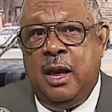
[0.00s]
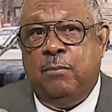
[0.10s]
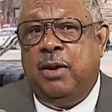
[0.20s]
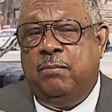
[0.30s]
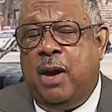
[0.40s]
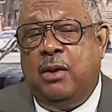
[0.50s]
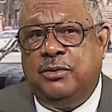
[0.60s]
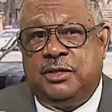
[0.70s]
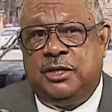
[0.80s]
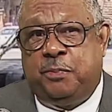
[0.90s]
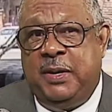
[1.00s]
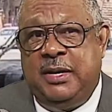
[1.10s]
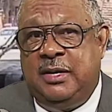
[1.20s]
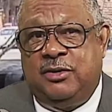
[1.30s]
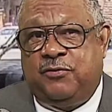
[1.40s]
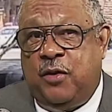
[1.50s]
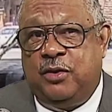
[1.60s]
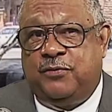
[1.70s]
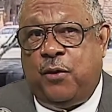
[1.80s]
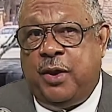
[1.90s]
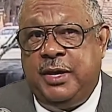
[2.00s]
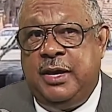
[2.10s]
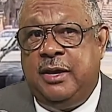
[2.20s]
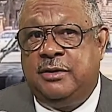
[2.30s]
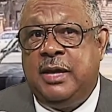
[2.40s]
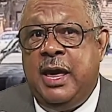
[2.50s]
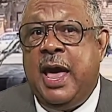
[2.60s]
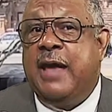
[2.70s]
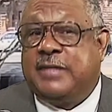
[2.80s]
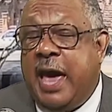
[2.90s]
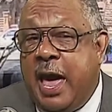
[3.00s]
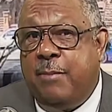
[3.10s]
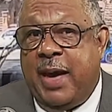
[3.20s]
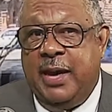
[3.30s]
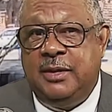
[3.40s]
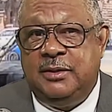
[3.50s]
But Moses spent his first 40 years as a Hamite.